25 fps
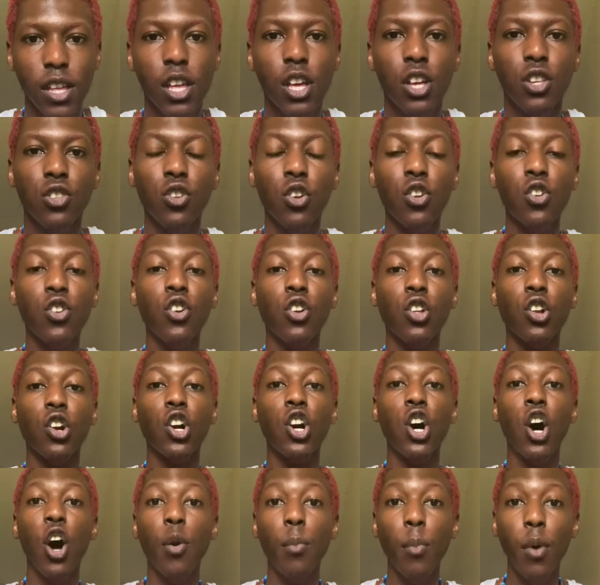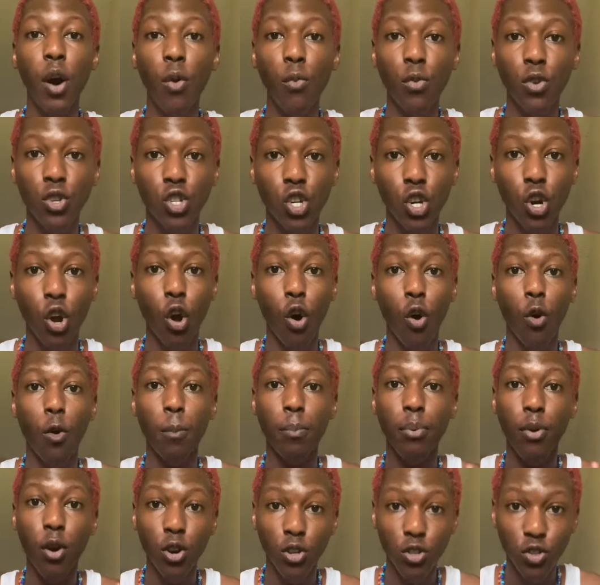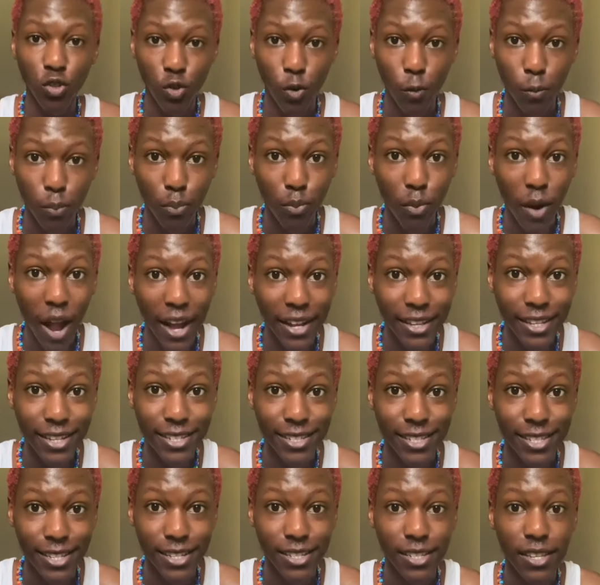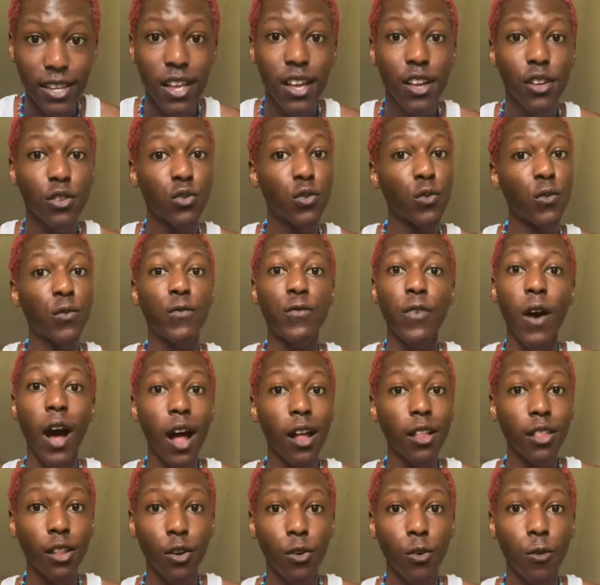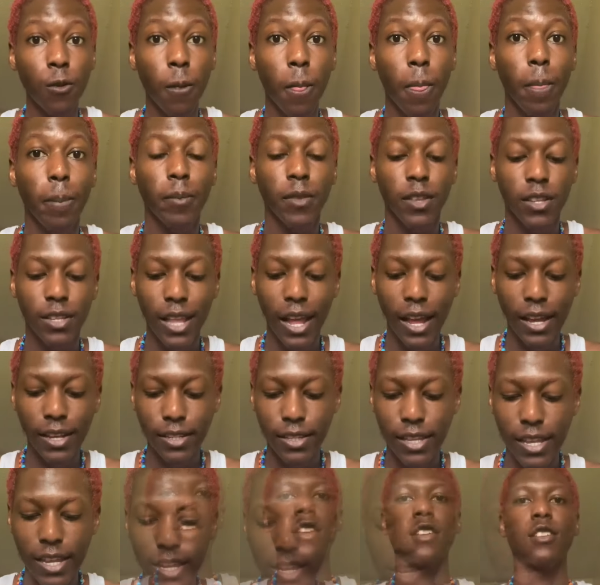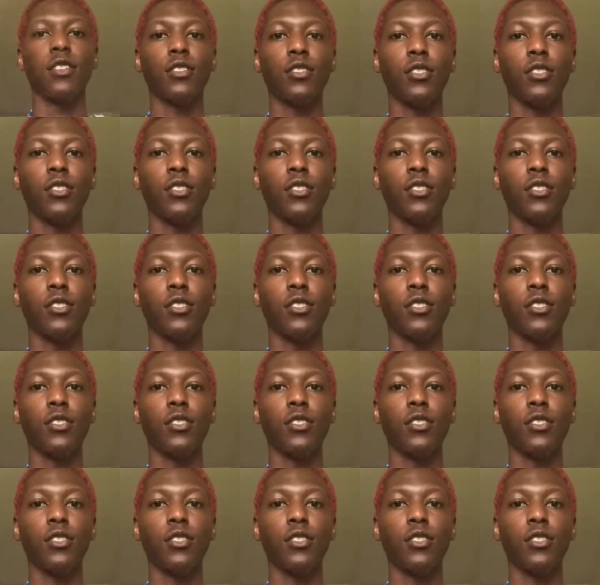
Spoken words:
So you're gonna come up with your own personal practices to follow, like things like.